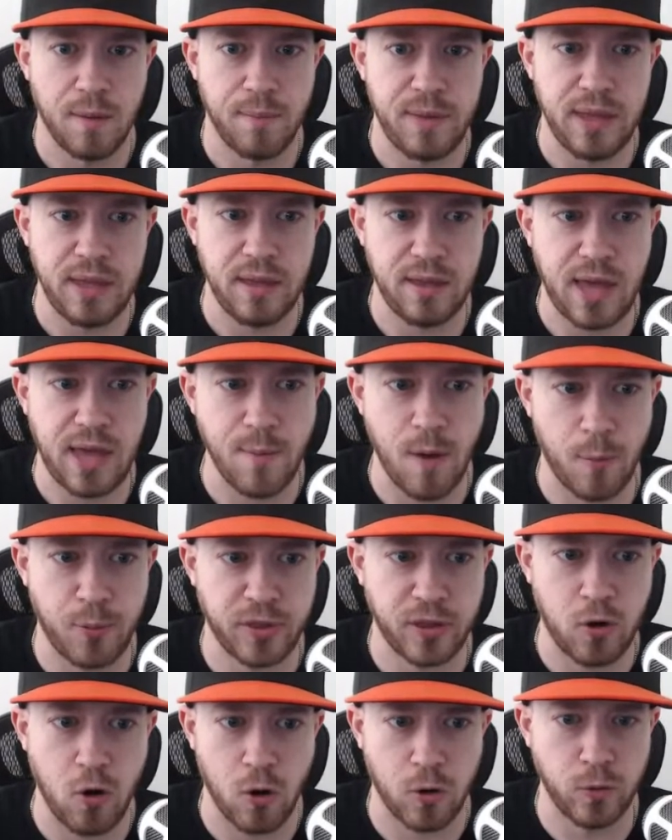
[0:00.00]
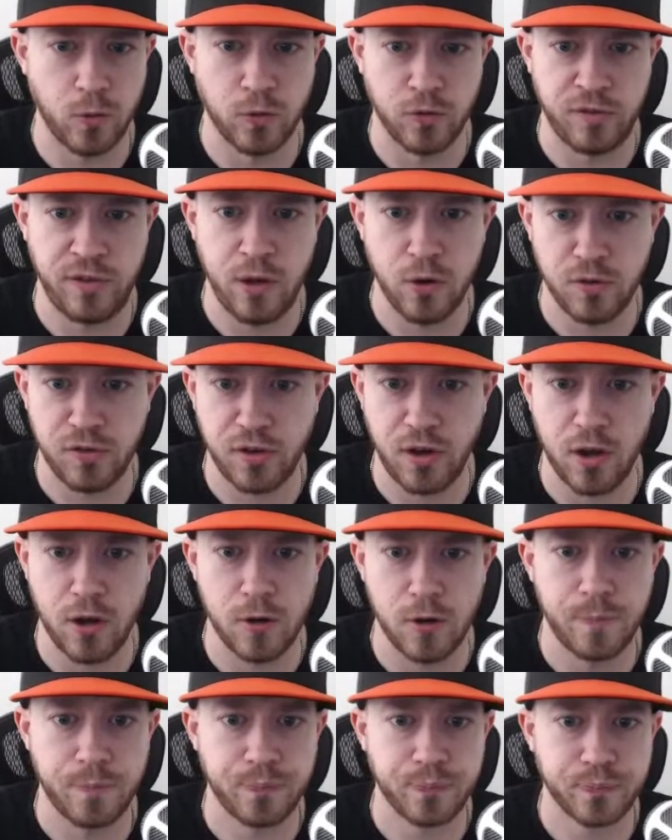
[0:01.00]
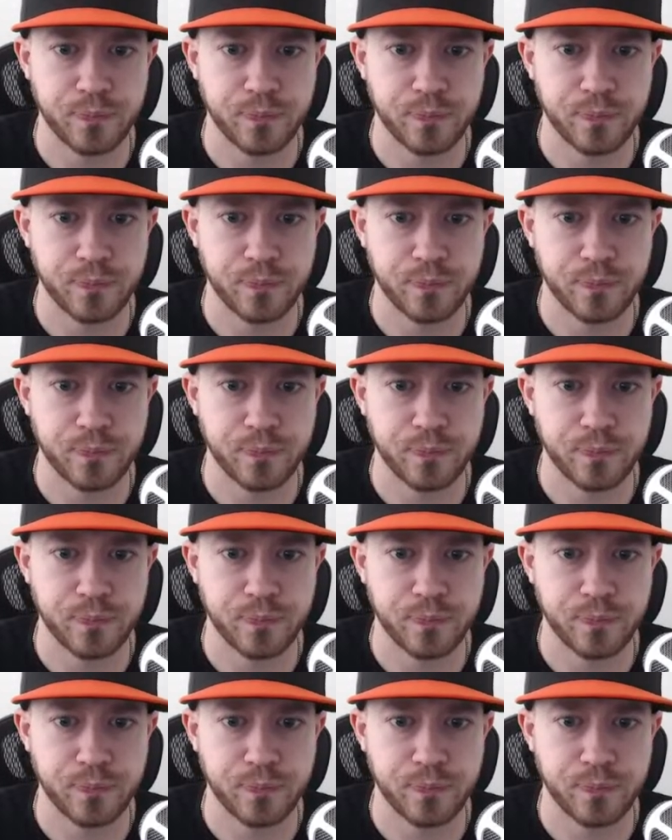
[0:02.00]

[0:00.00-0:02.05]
He came up with the Cardinals years ago.